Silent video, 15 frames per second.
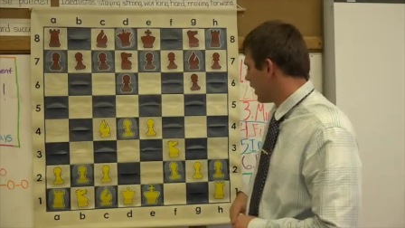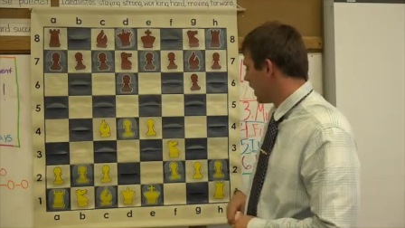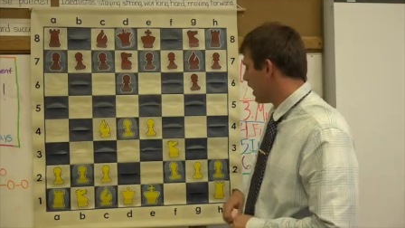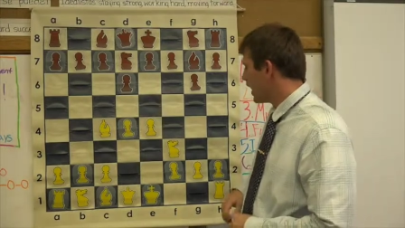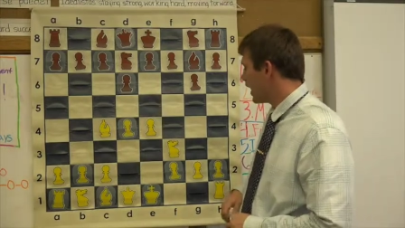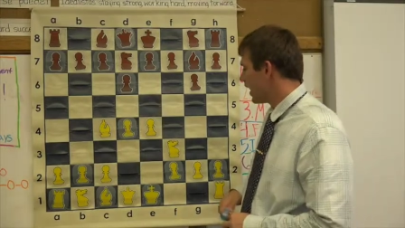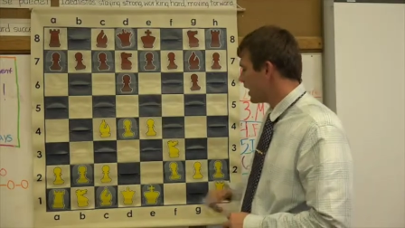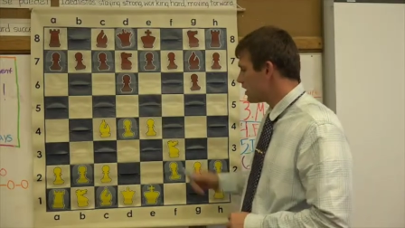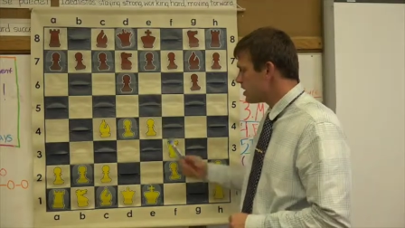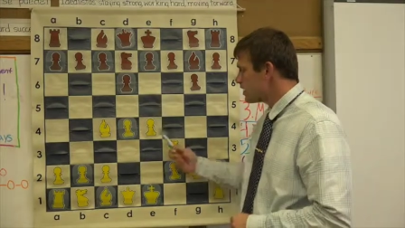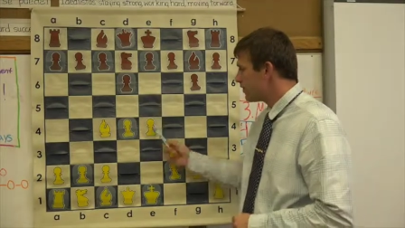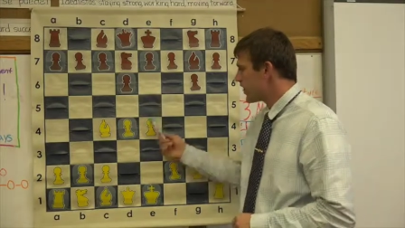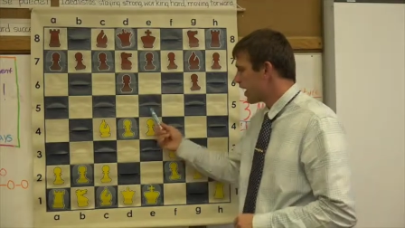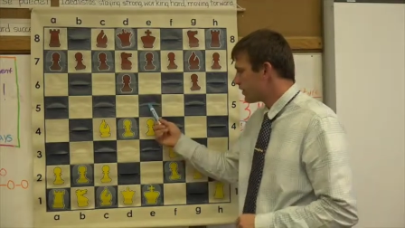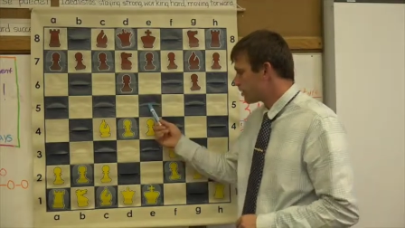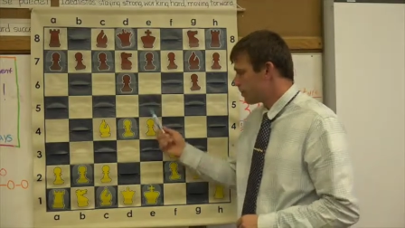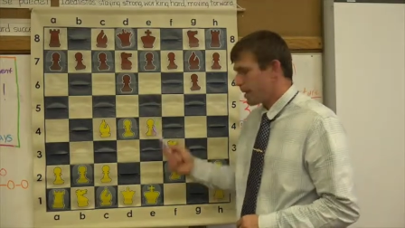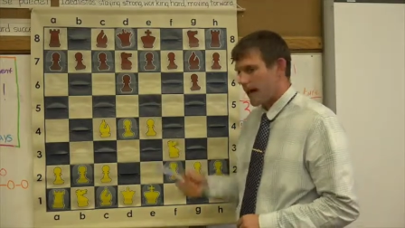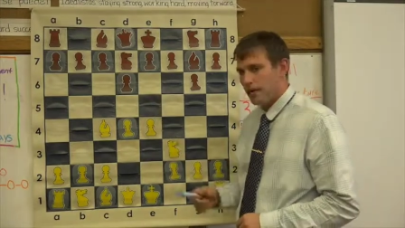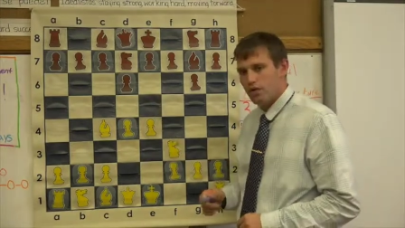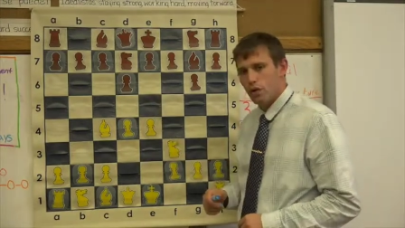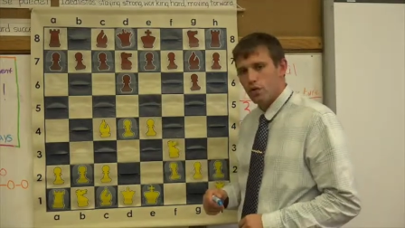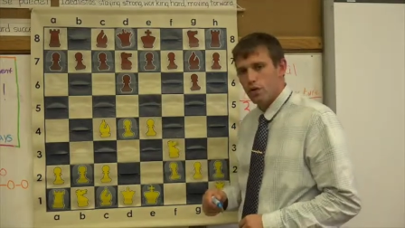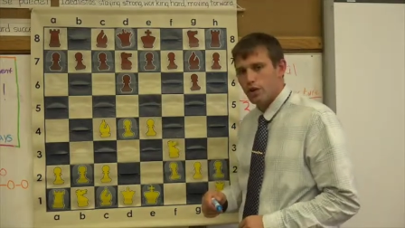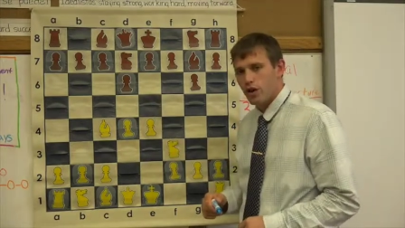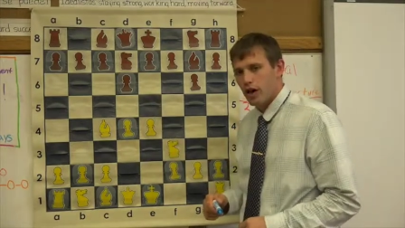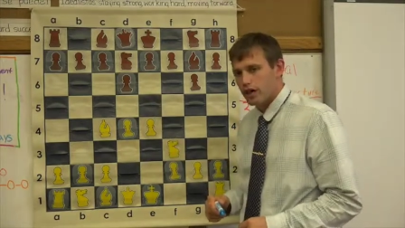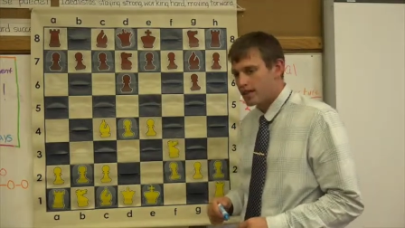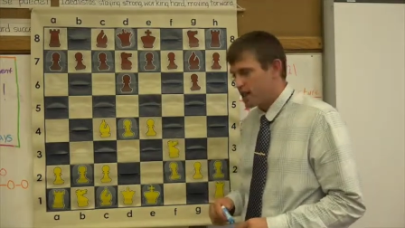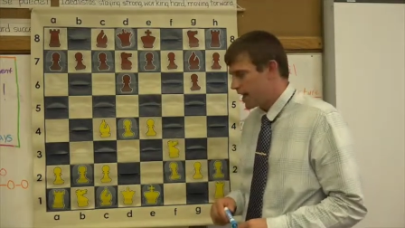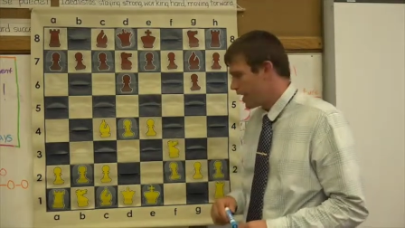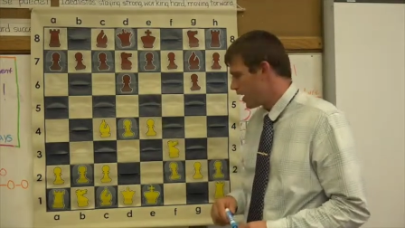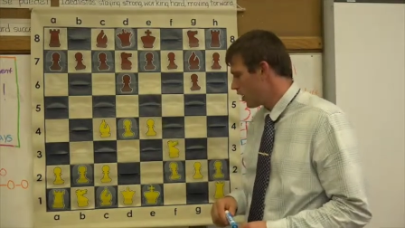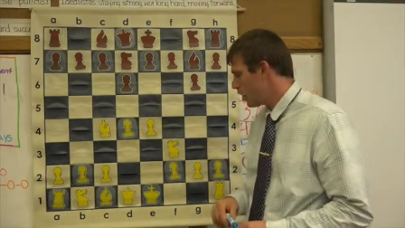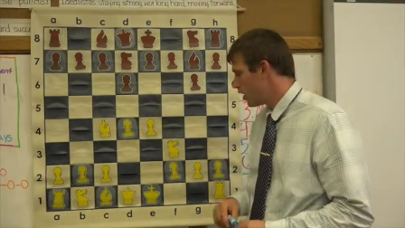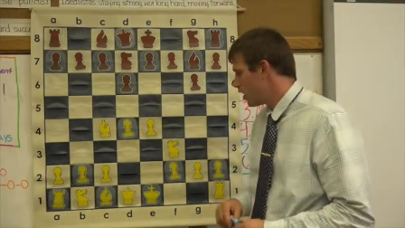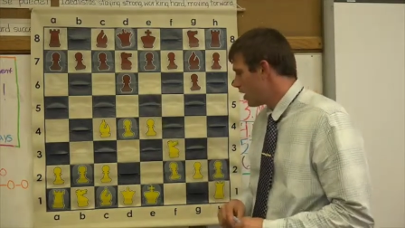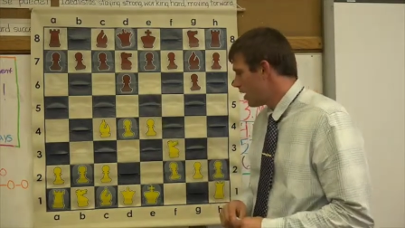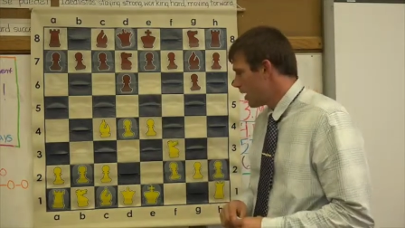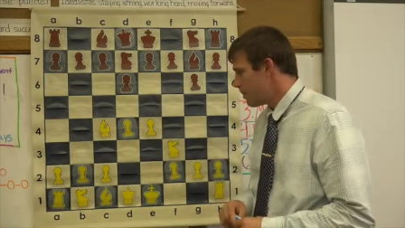e5 is a bad move. We cross that out.